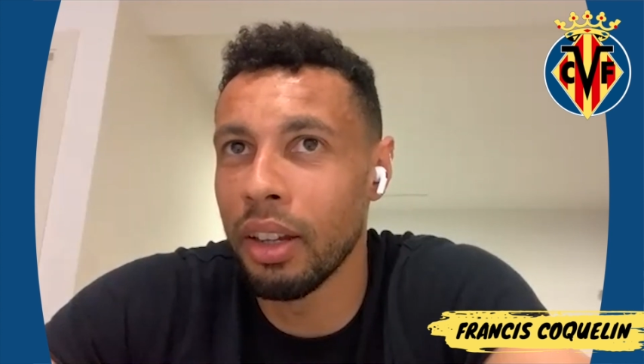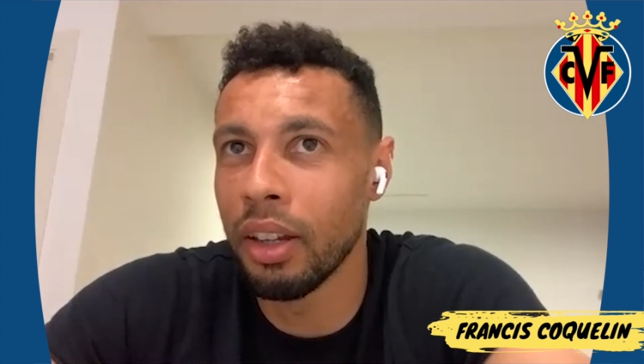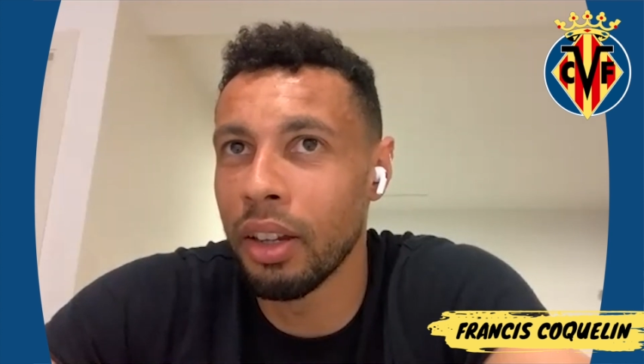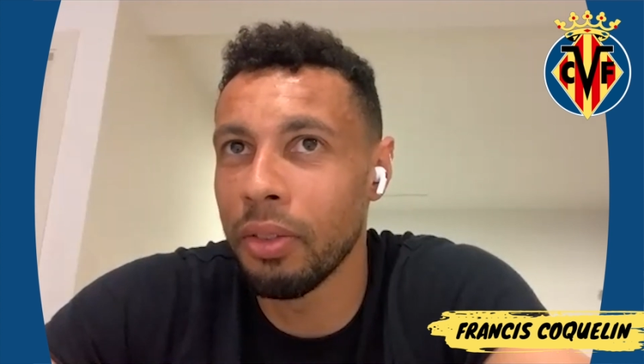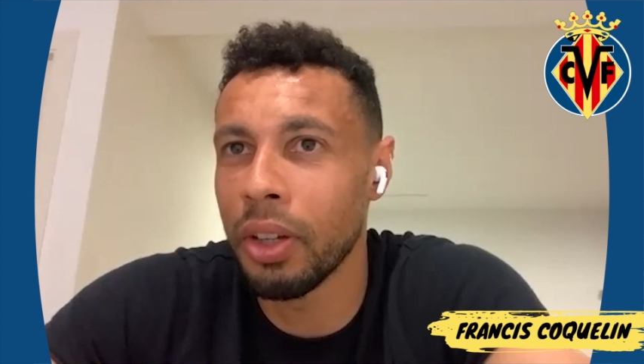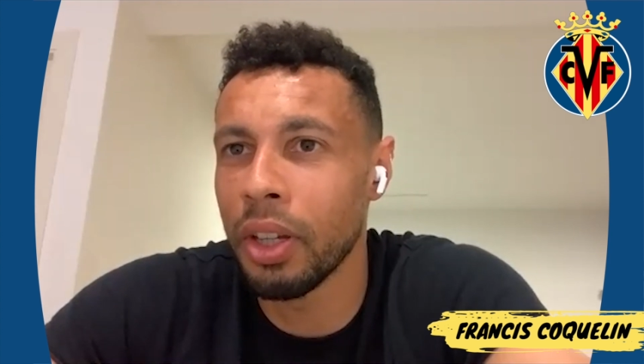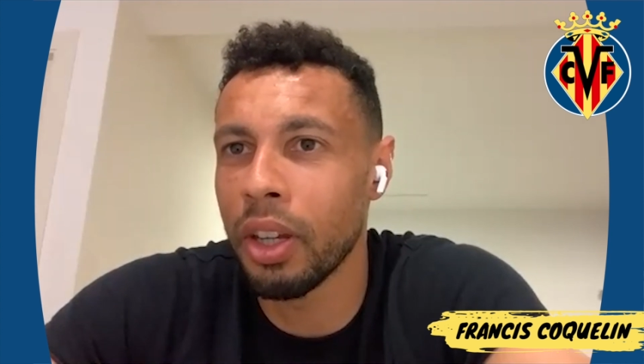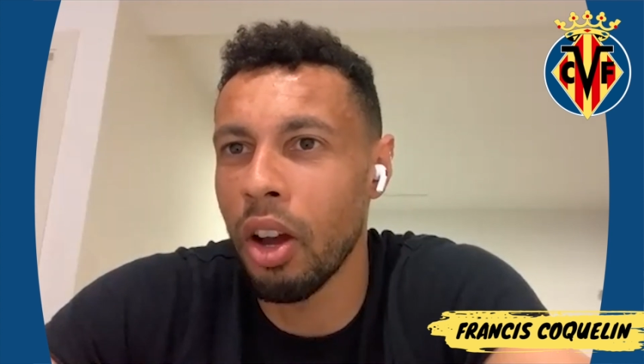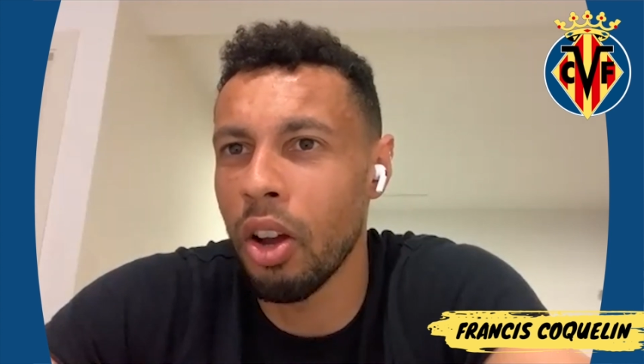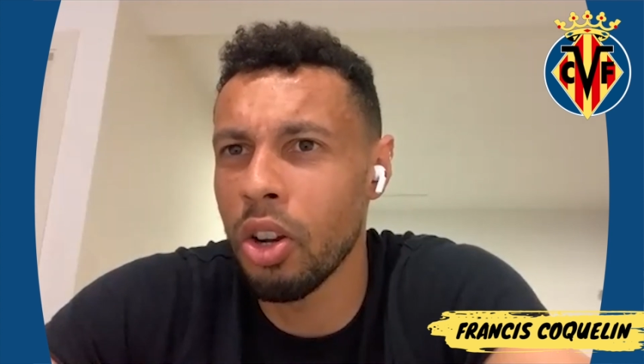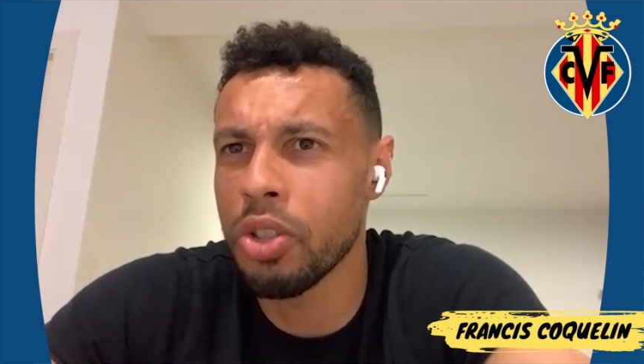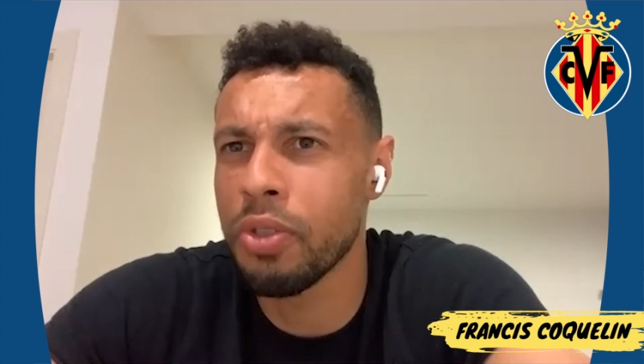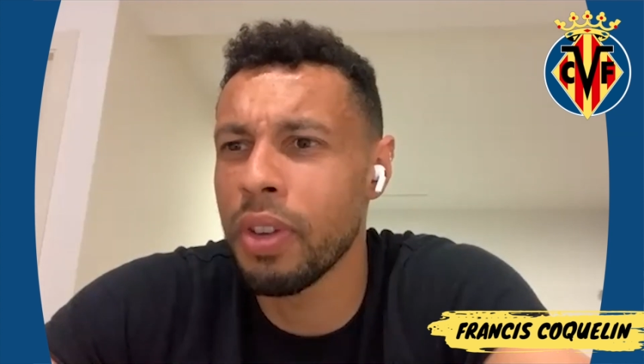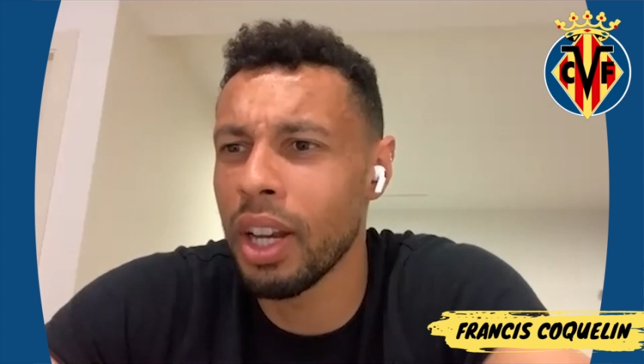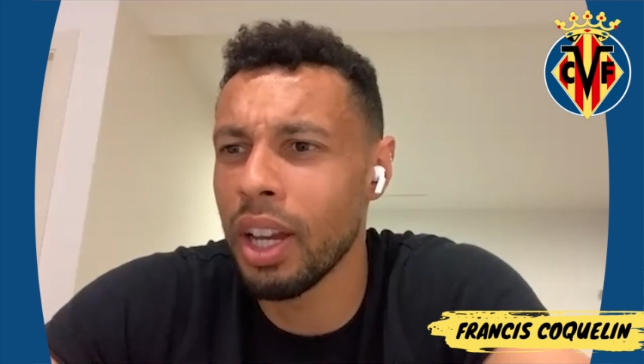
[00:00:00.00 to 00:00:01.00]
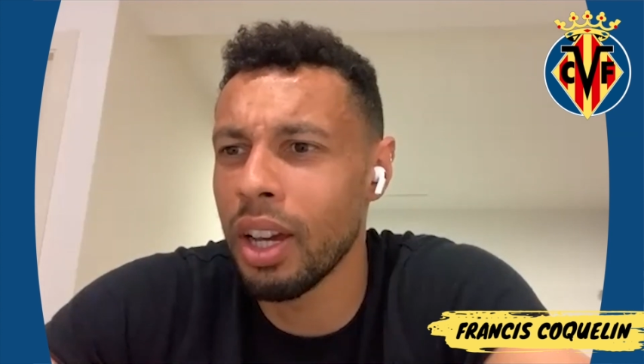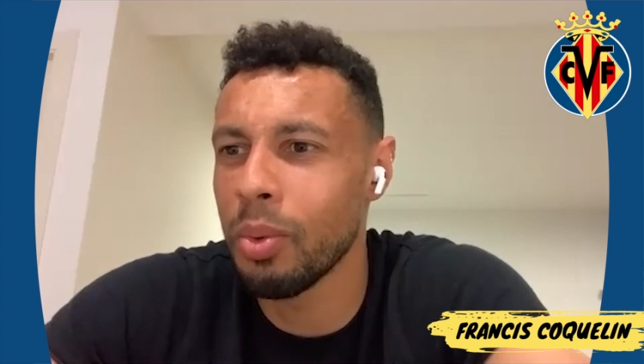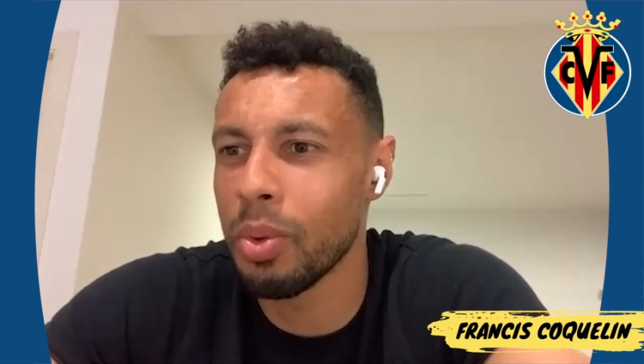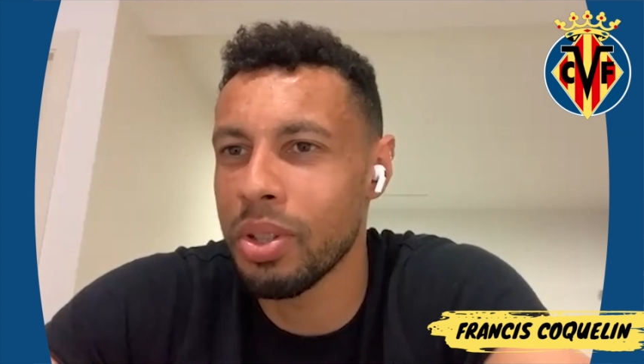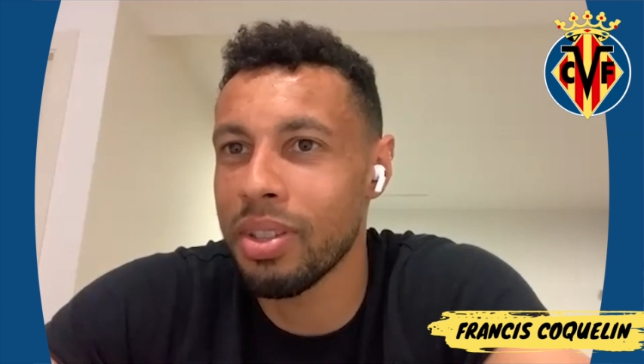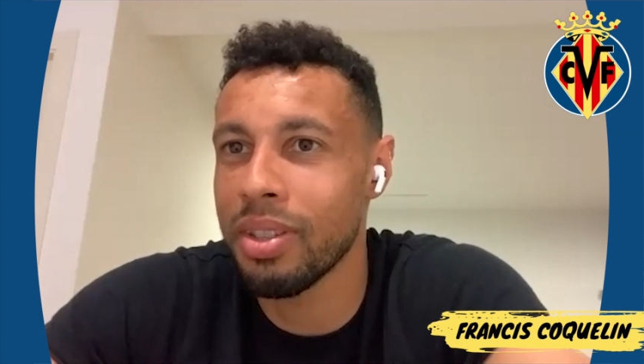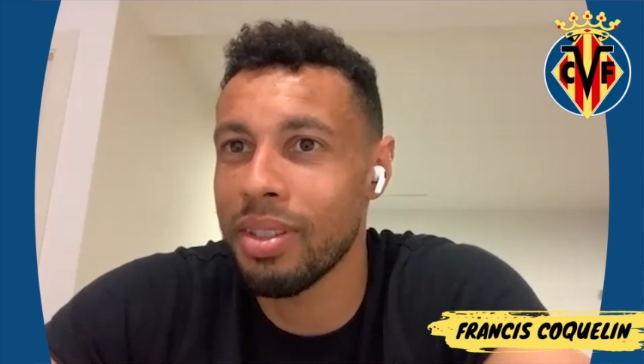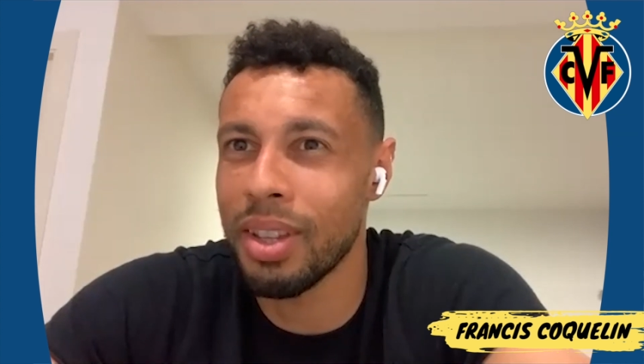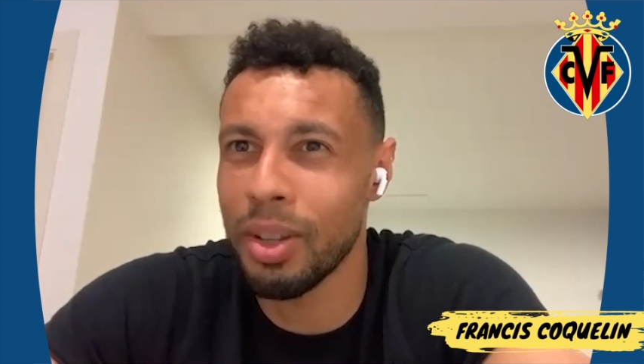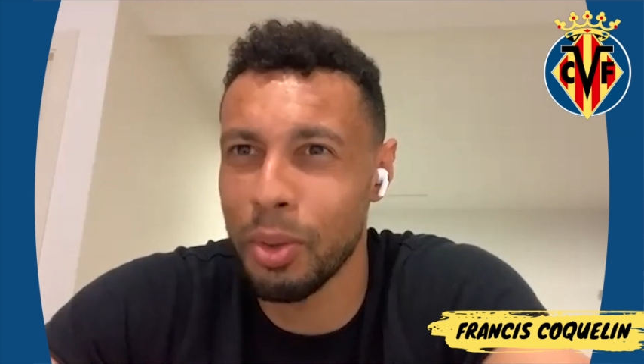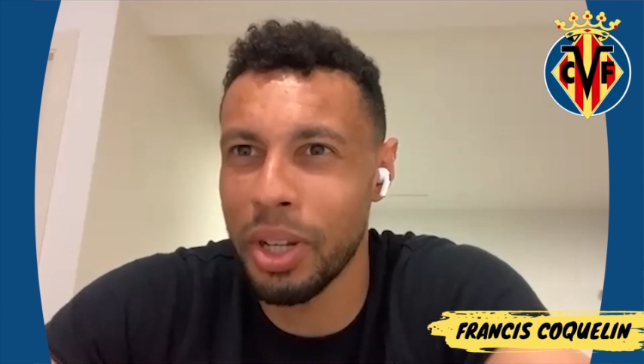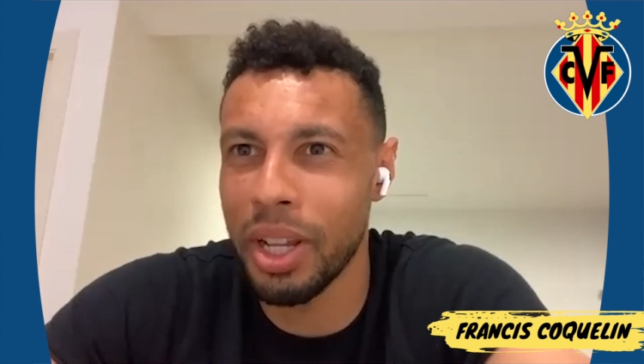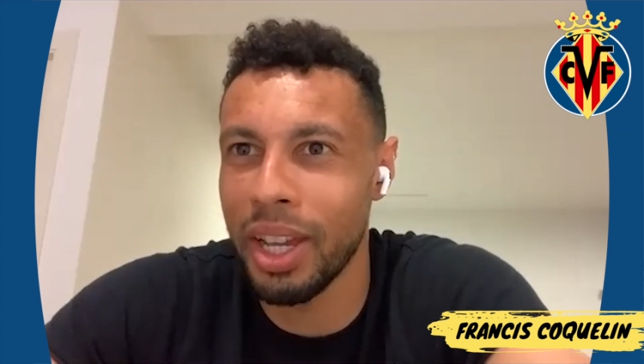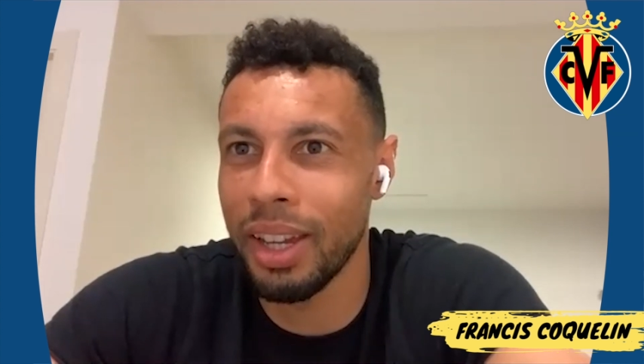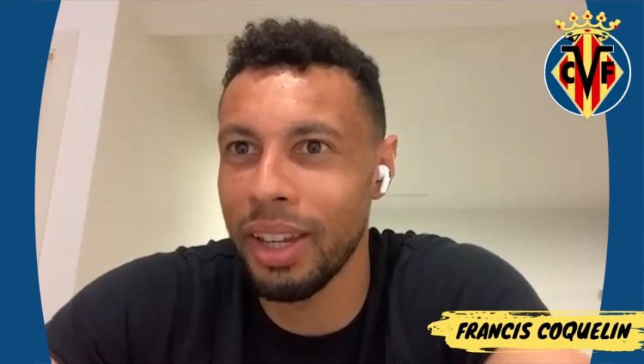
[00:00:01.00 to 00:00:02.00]
I think Carlos Vela was still
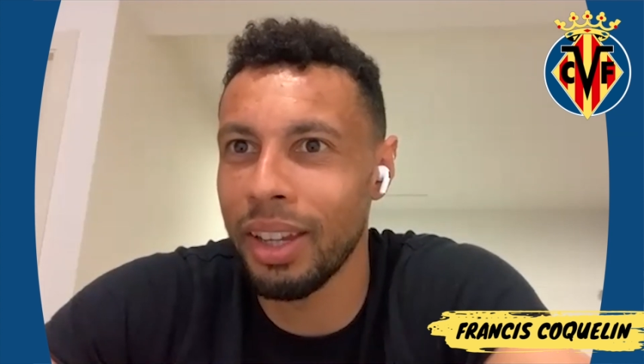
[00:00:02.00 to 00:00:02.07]
there,